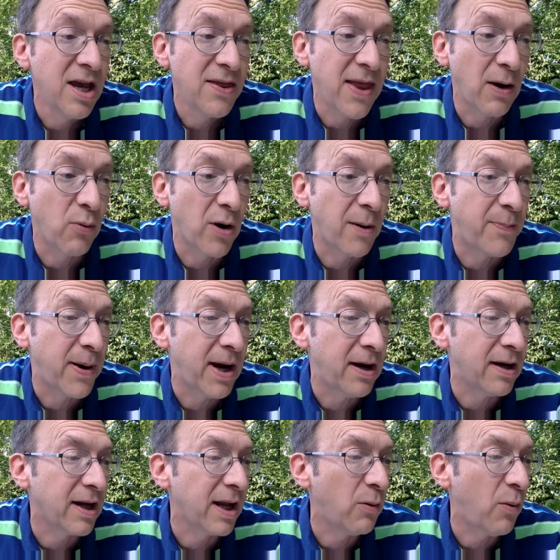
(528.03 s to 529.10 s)
They were
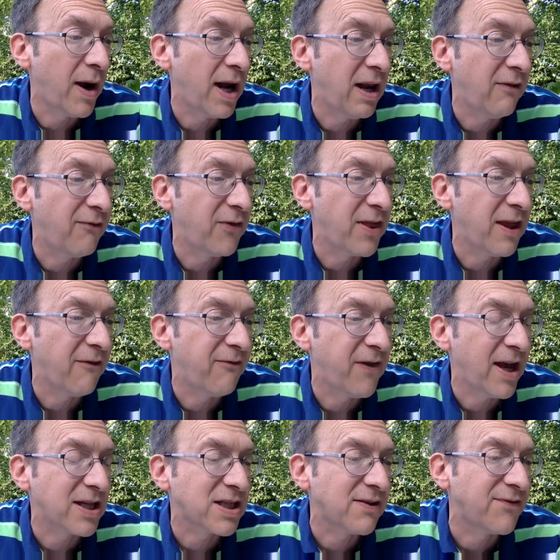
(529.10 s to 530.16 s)
apparently waiting for the
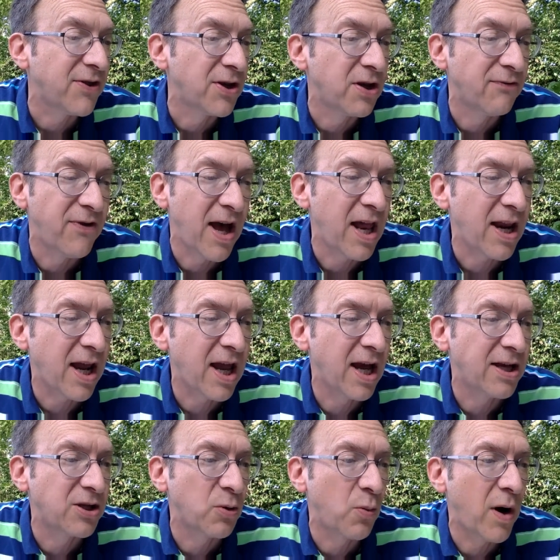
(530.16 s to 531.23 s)
effects of the Nirvana
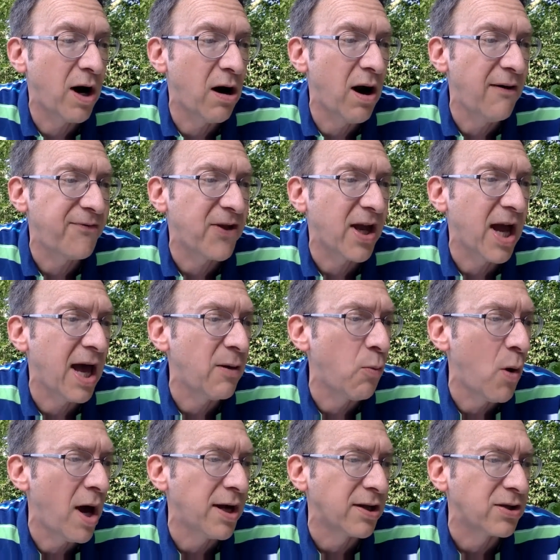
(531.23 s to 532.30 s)
gun to wear off the
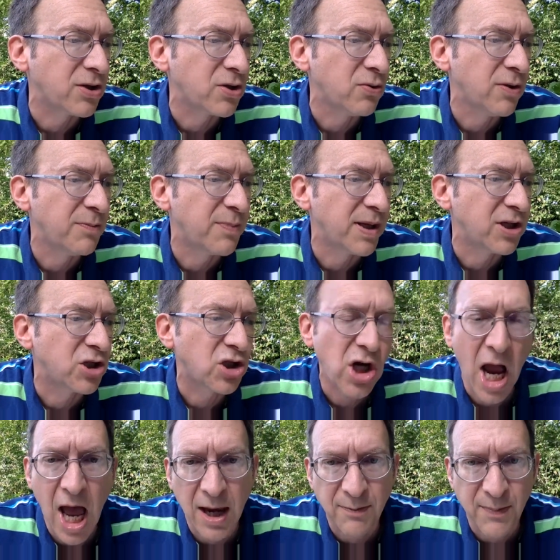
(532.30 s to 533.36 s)
Gondwanans who had been
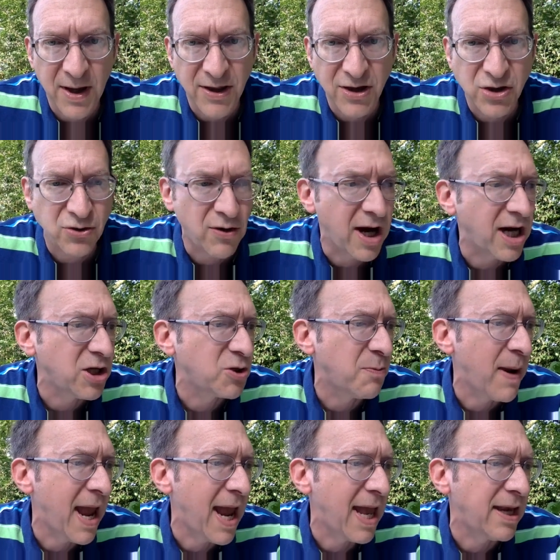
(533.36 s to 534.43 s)
shot by the strange
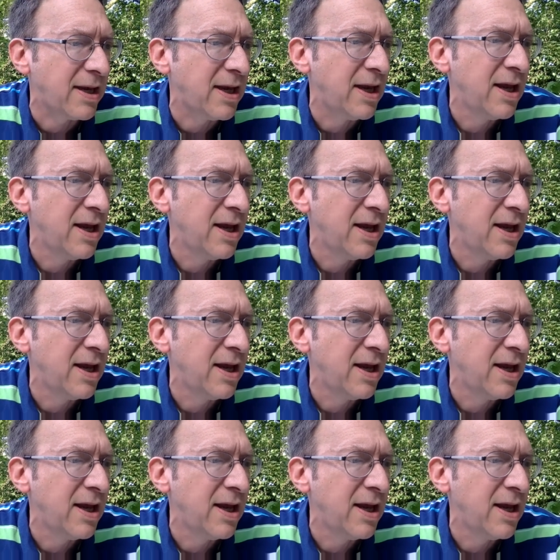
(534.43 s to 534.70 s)
man.